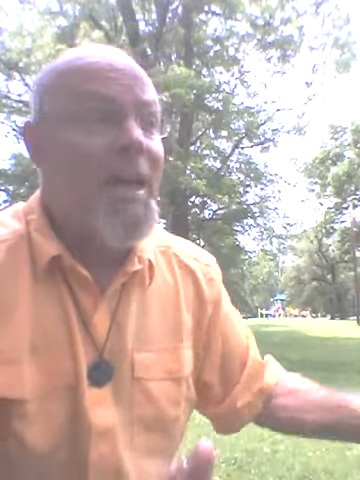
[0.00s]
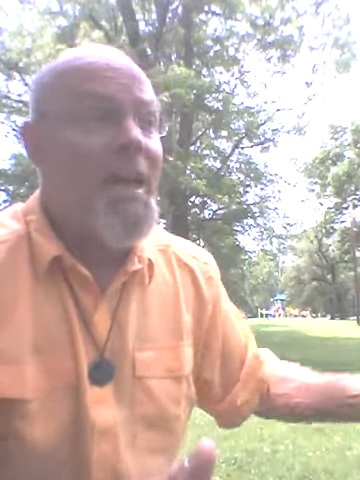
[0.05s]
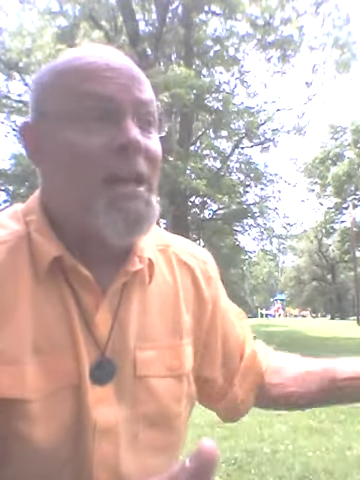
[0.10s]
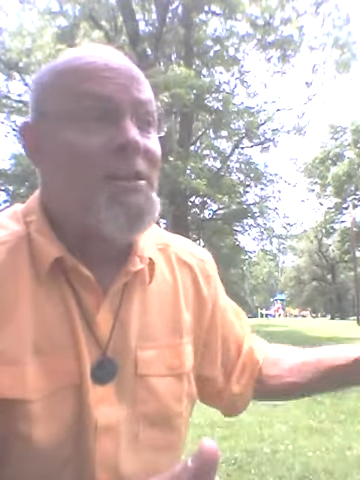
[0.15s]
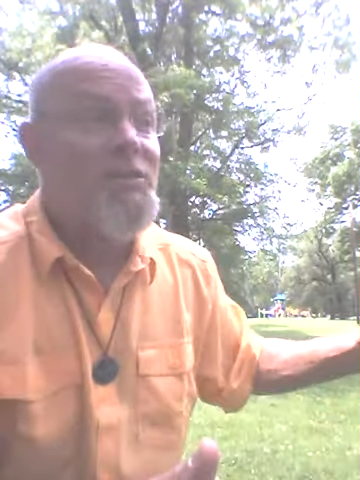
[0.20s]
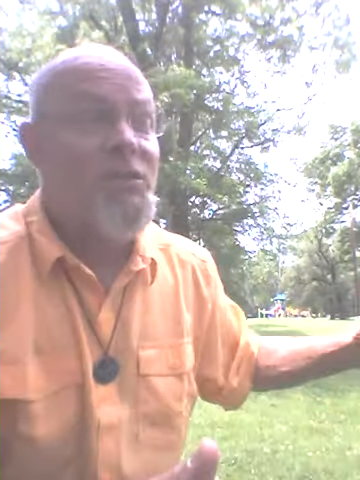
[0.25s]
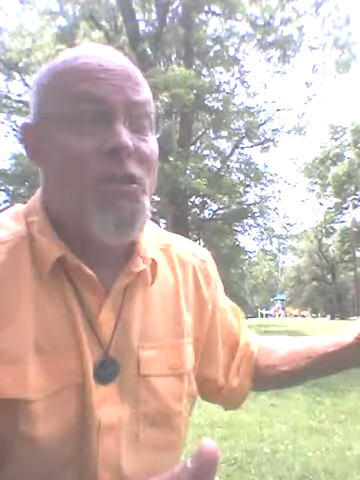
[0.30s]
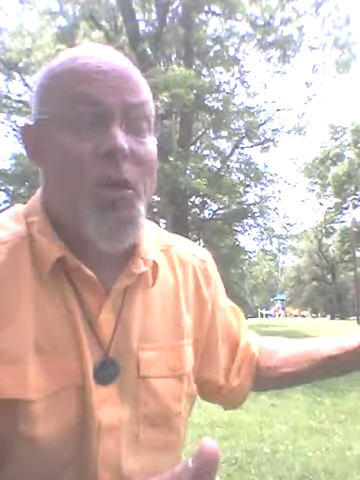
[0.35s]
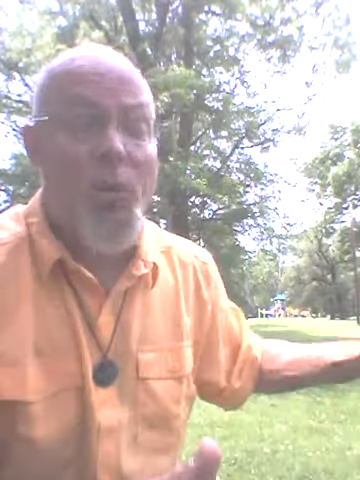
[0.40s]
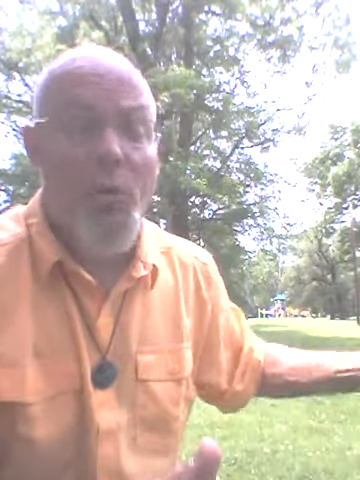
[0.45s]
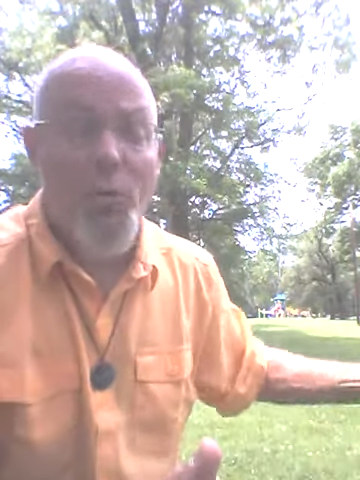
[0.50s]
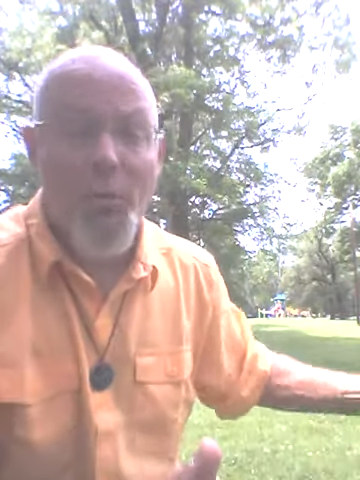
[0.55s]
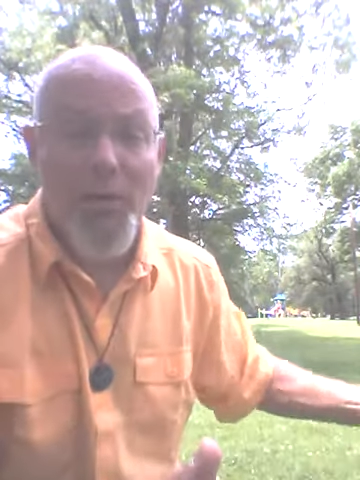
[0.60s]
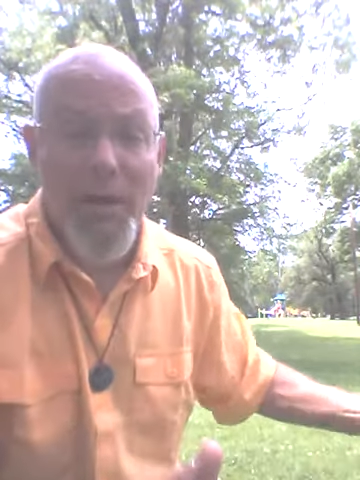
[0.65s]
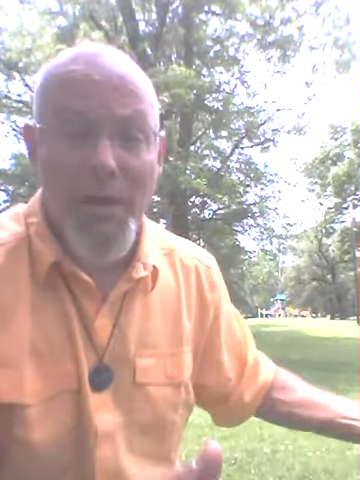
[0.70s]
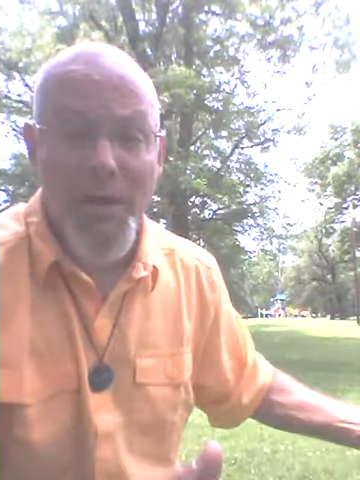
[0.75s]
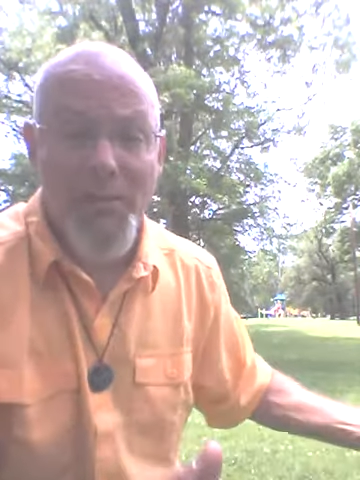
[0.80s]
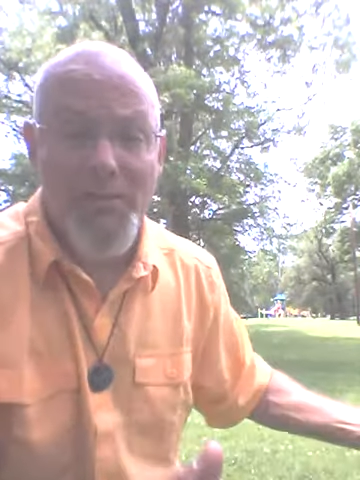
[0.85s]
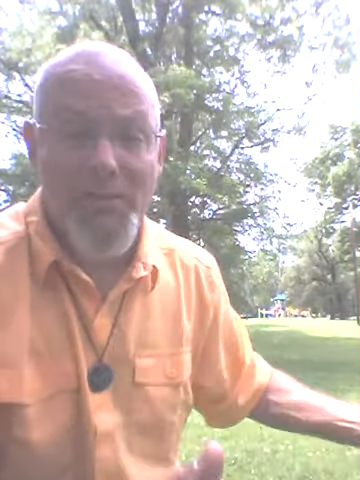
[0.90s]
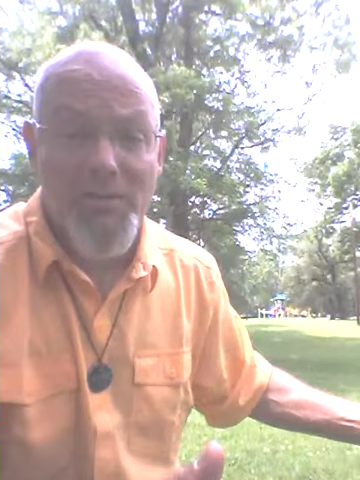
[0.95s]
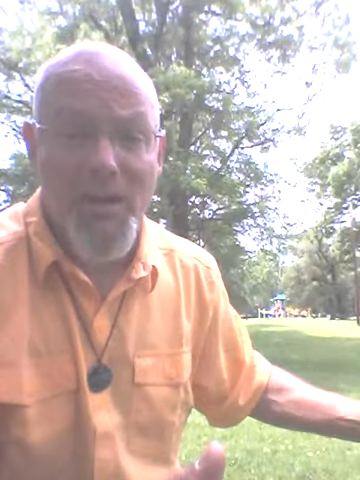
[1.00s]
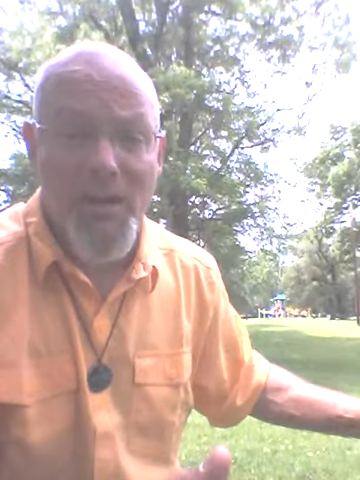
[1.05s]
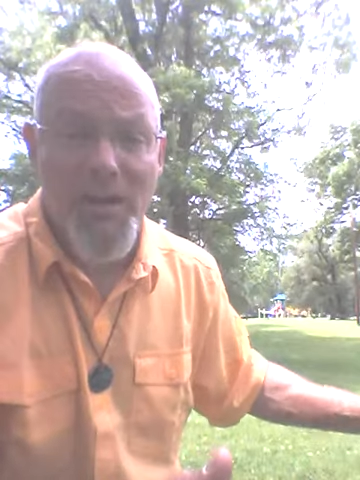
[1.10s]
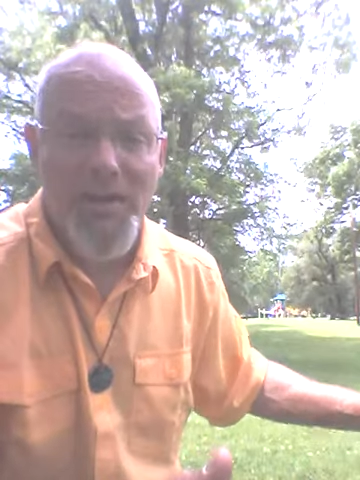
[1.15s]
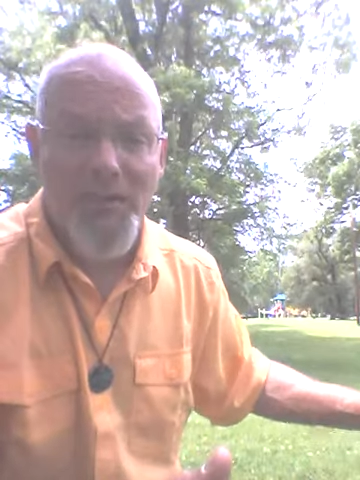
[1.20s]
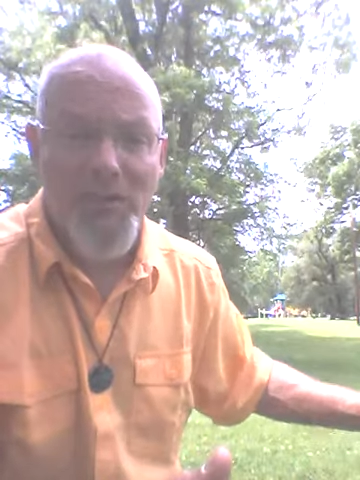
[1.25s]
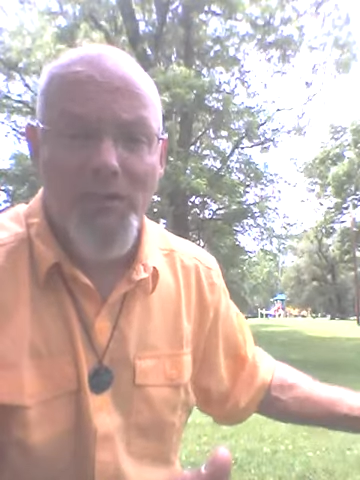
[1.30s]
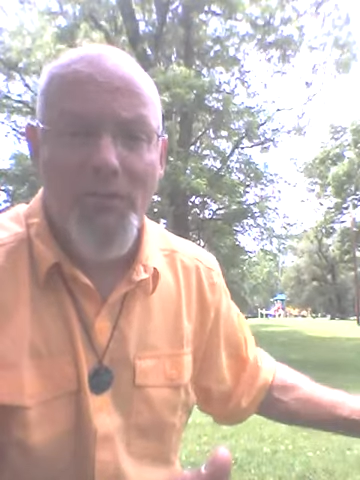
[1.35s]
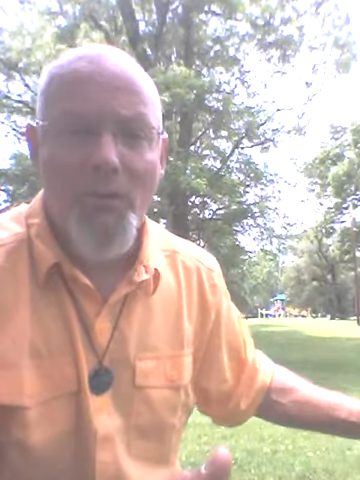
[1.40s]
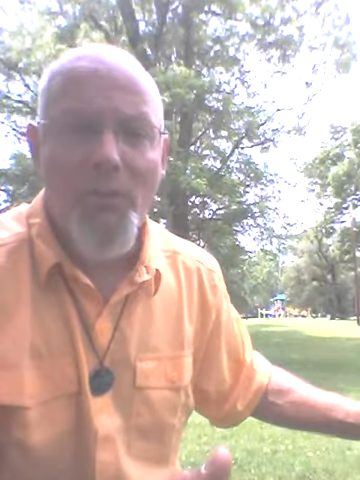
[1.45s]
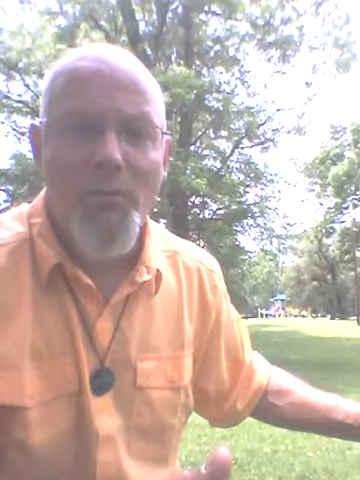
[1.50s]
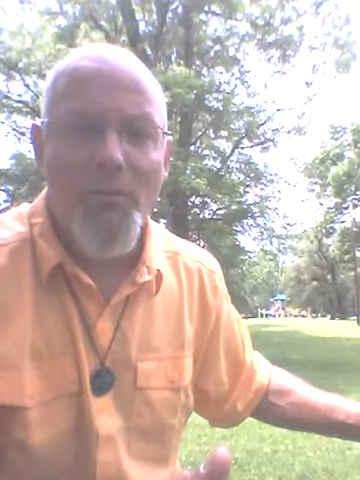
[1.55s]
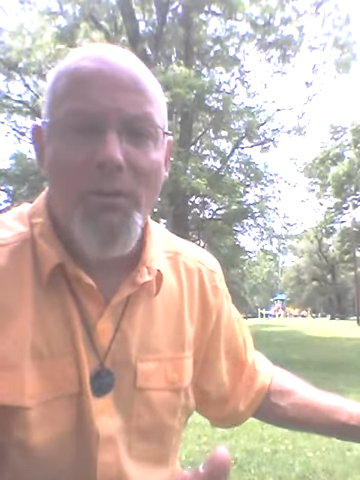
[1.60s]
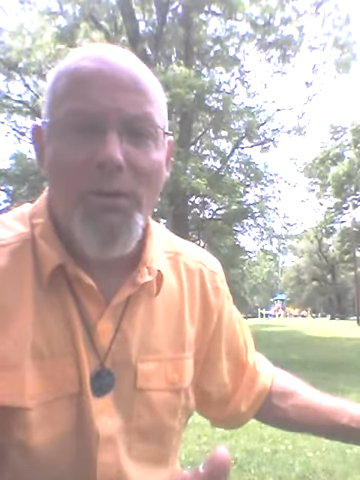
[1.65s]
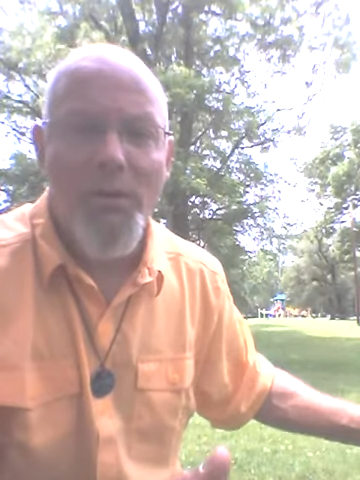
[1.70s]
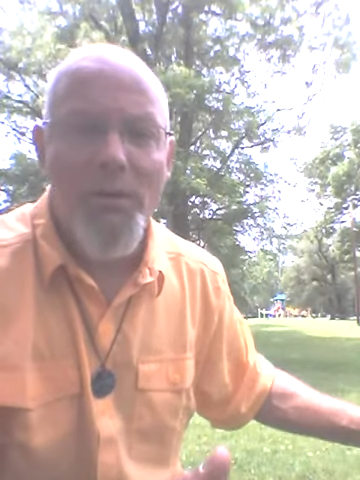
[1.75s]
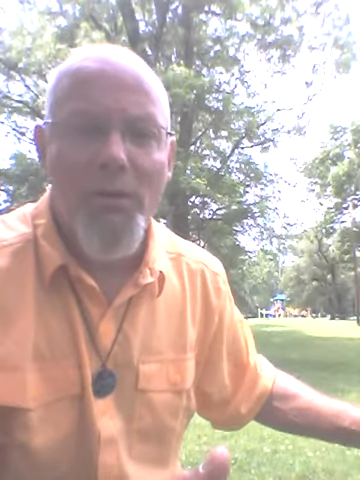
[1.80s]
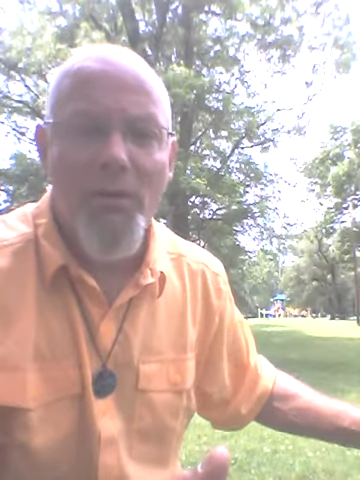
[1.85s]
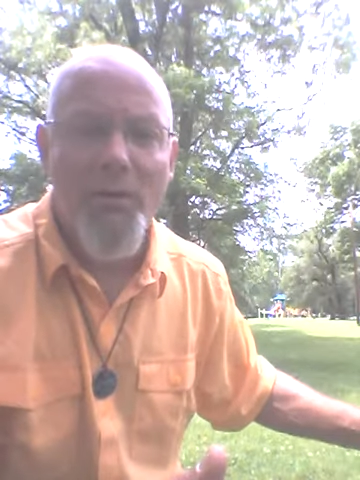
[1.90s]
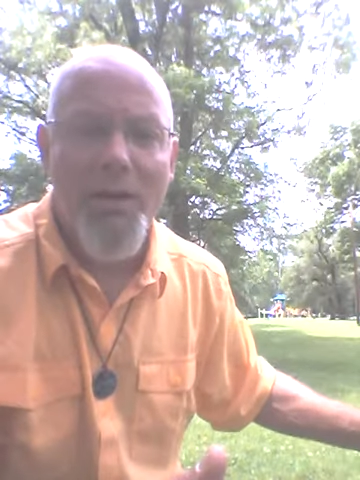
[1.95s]
It's cold outside, you don't
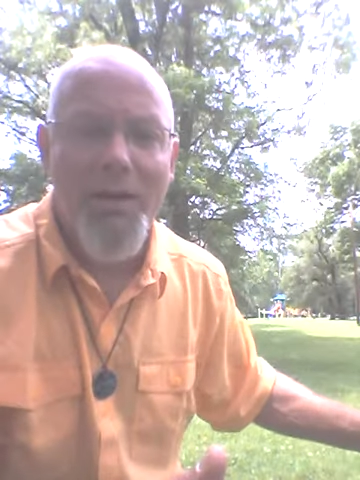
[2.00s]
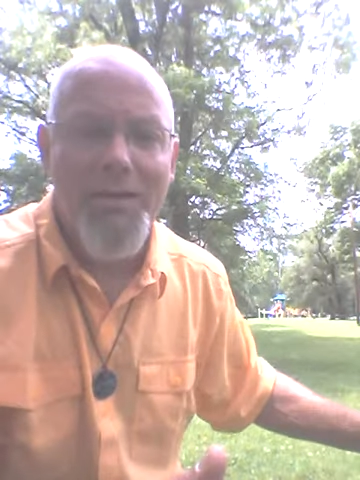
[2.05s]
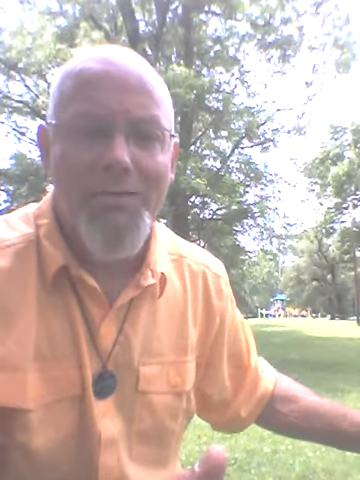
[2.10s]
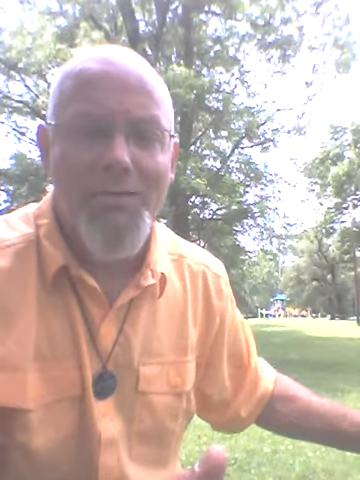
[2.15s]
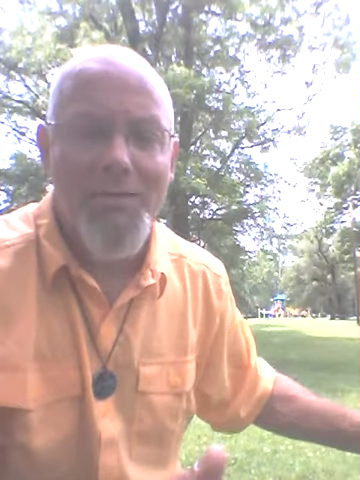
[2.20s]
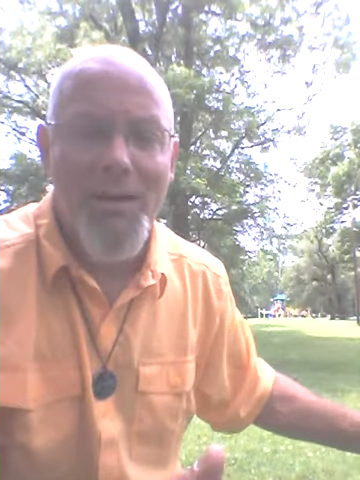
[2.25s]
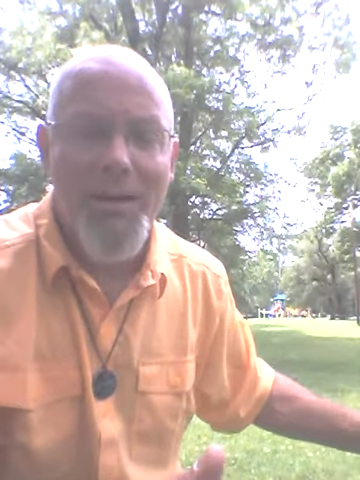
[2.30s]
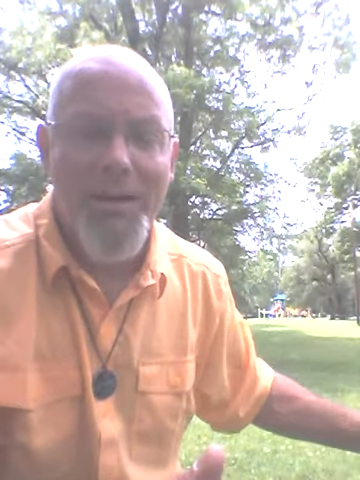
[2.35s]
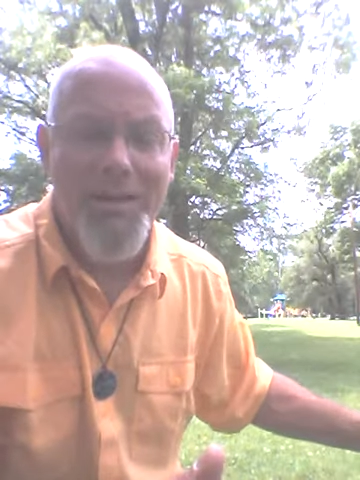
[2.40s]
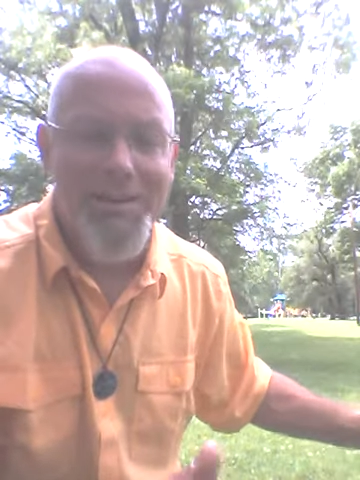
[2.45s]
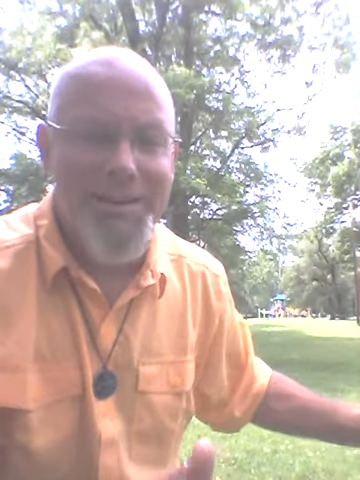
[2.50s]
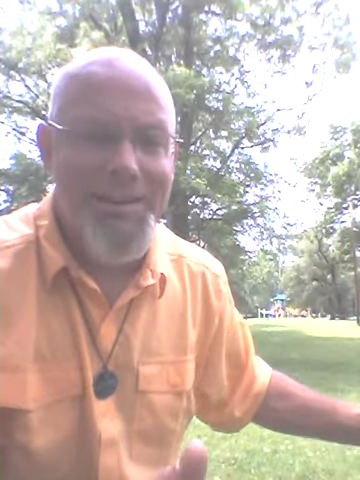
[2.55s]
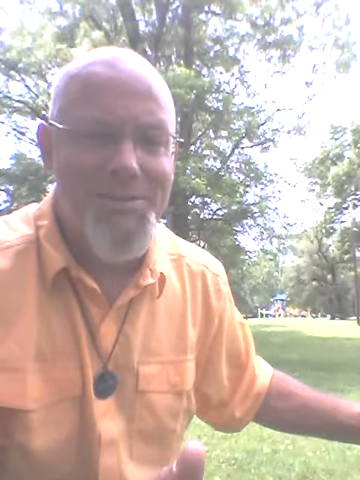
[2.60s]
want to go outside.